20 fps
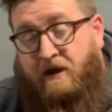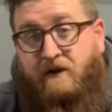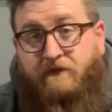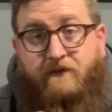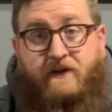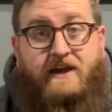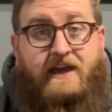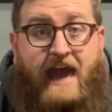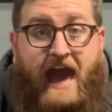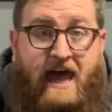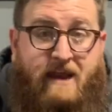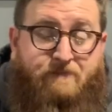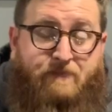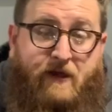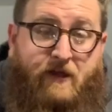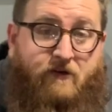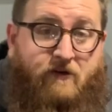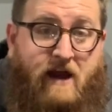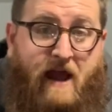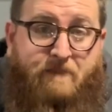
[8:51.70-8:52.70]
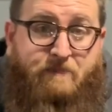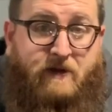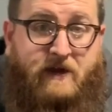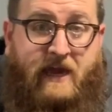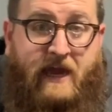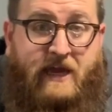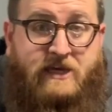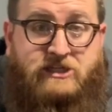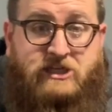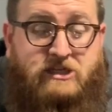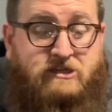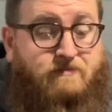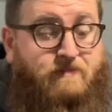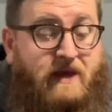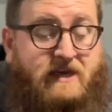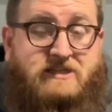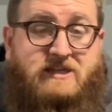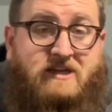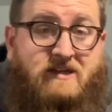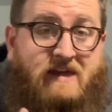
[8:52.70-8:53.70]
For Caterpillar applications,
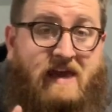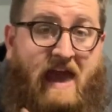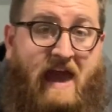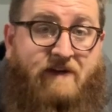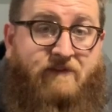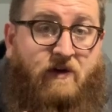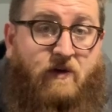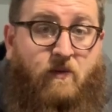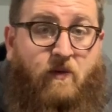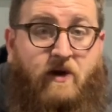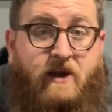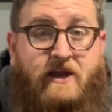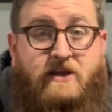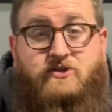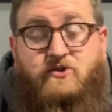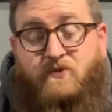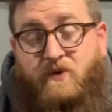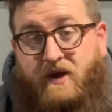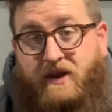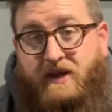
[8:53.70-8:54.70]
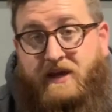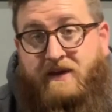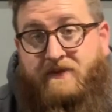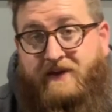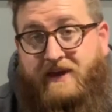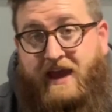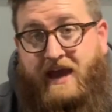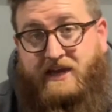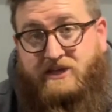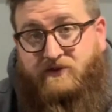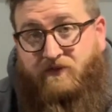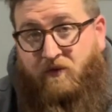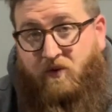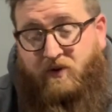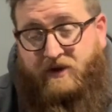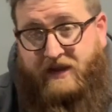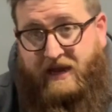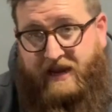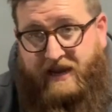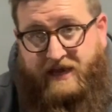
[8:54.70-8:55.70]
basically everyone is running the
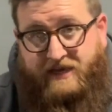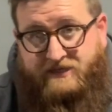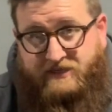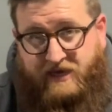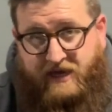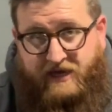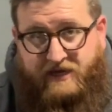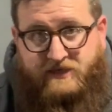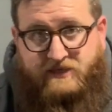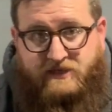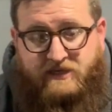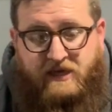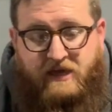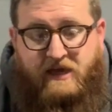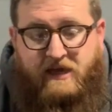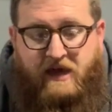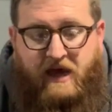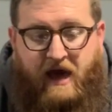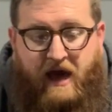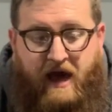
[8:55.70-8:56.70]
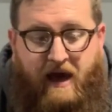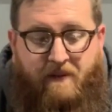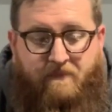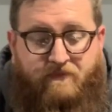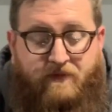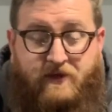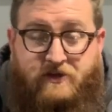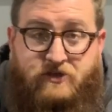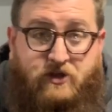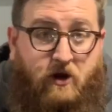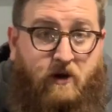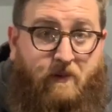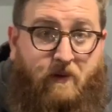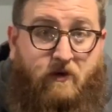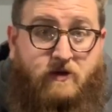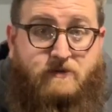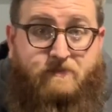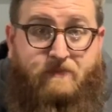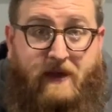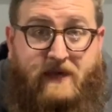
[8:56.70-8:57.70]
S410SX. This turbo
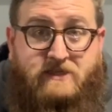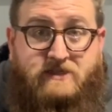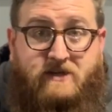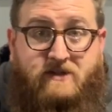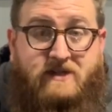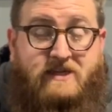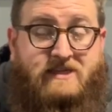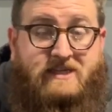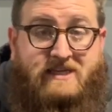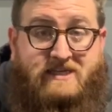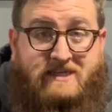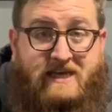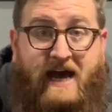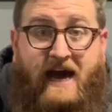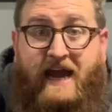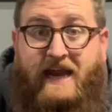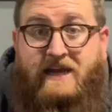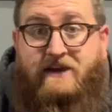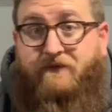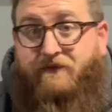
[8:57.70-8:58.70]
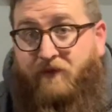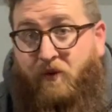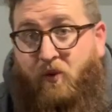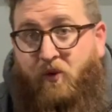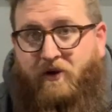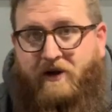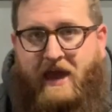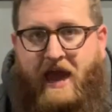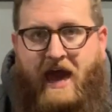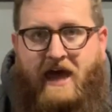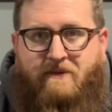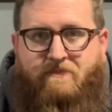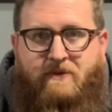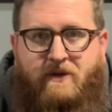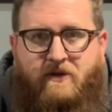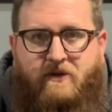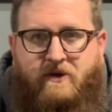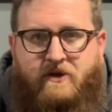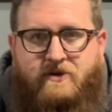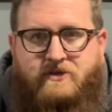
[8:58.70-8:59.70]
is basically designed for
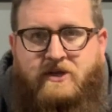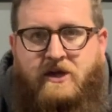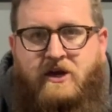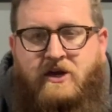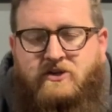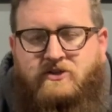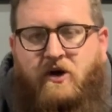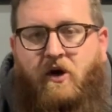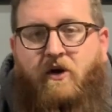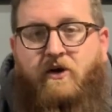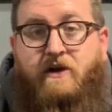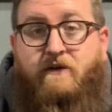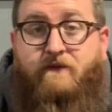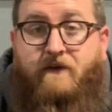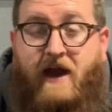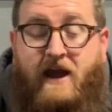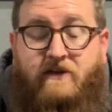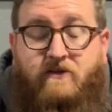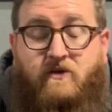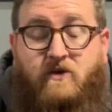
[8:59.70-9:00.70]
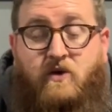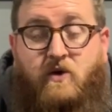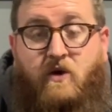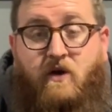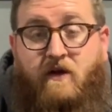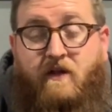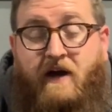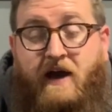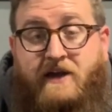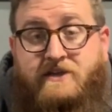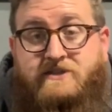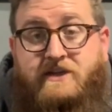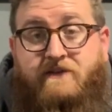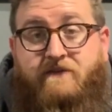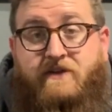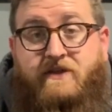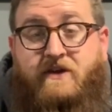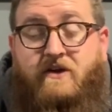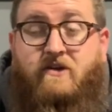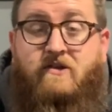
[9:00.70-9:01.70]
Caterpillars, so all your factory oil lines and
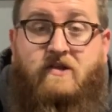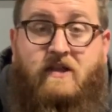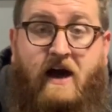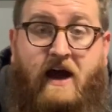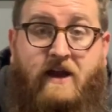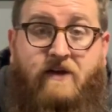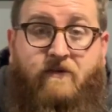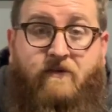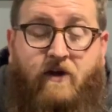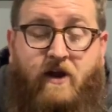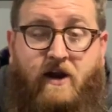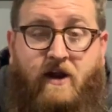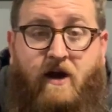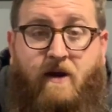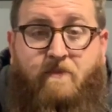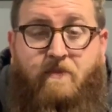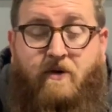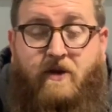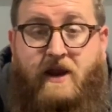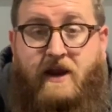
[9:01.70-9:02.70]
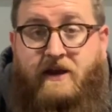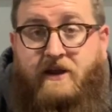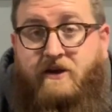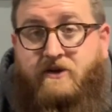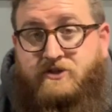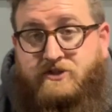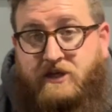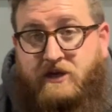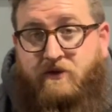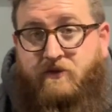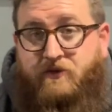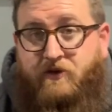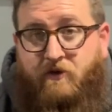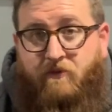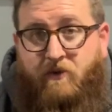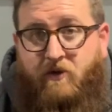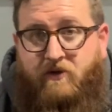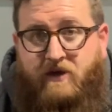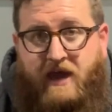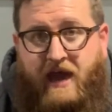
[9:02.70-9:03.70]
everything will line right up on any of your single
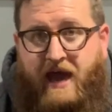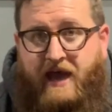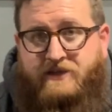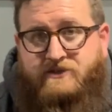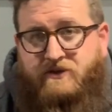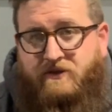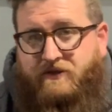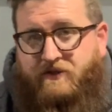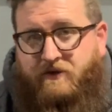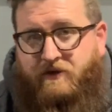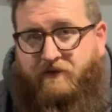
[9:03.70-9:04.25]
turbo Cats, your